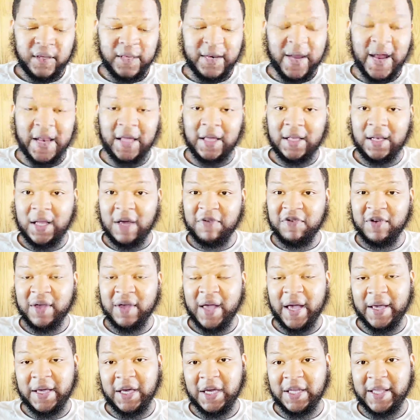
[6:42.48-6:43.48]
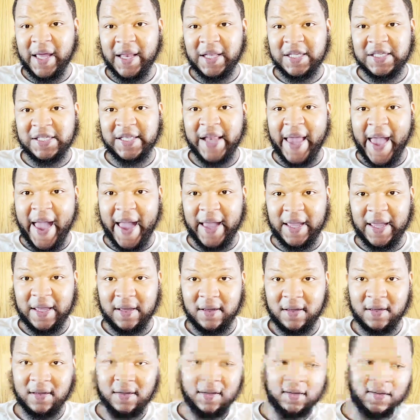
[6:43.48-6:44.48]
Gennady Golovkin got kicked out of SNAC.
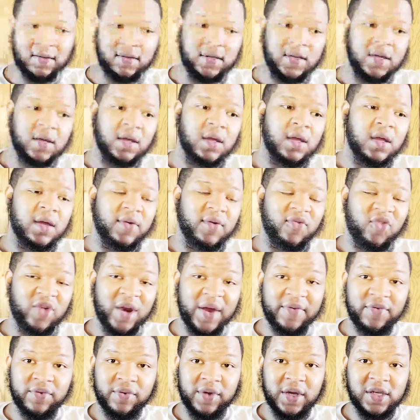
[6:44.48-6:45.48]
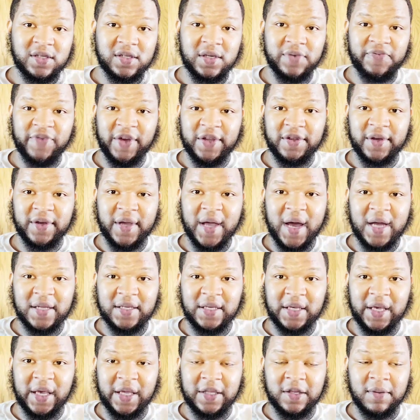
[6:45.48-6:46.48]
For whatever reason, Victor
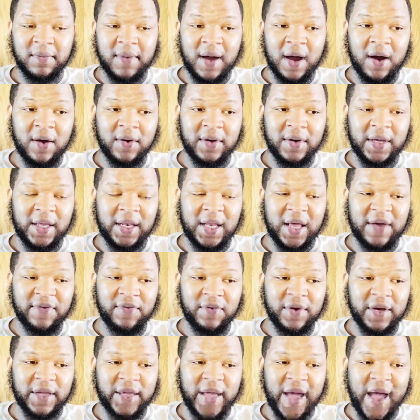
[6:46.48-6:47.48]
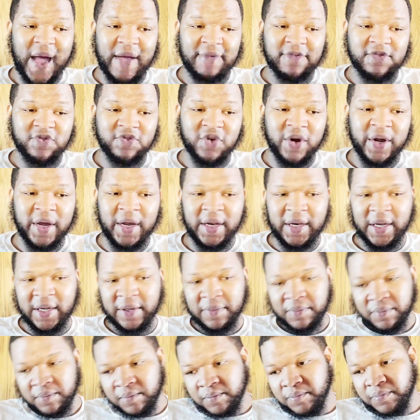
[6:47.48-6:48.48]
Conte kicked him out. He left with a calf strain,
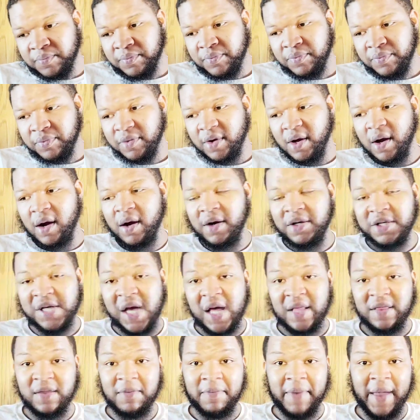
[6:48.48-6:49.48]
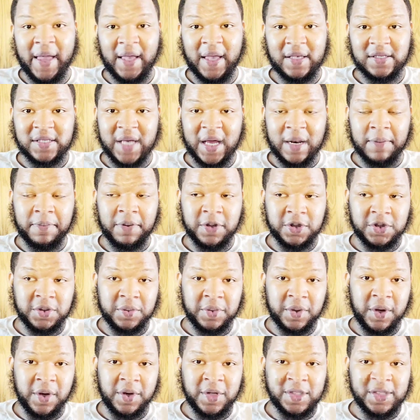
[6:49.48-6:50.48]
and I heard Jonathan Banks kind of pushed
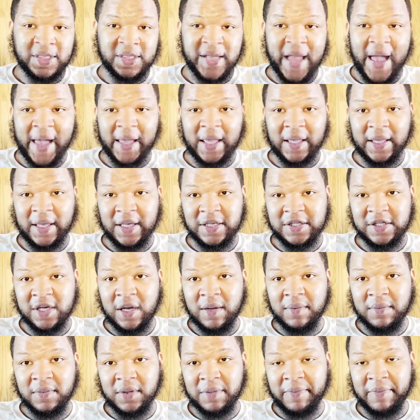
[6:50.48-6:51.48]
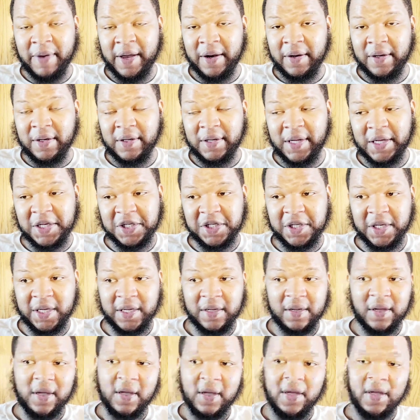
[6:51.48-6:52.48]
him to go to SNAC and get some better
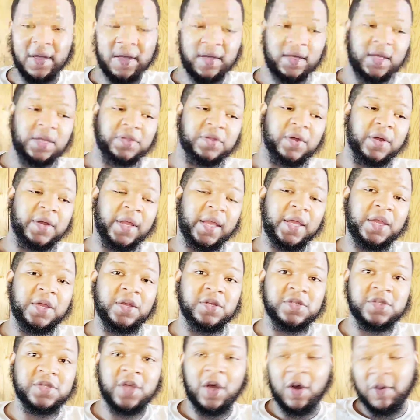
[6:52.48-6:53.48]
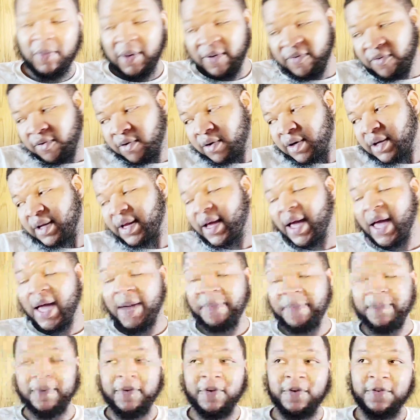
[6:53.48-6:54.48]
conditioning. He's 38 years old, be 40 in
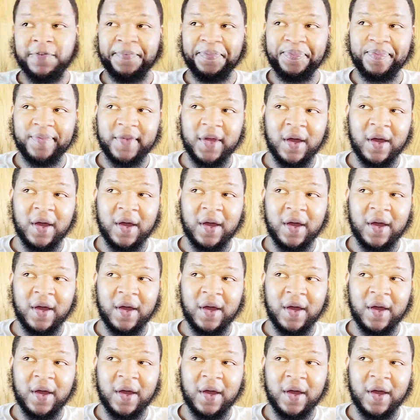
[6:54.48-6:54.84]
April.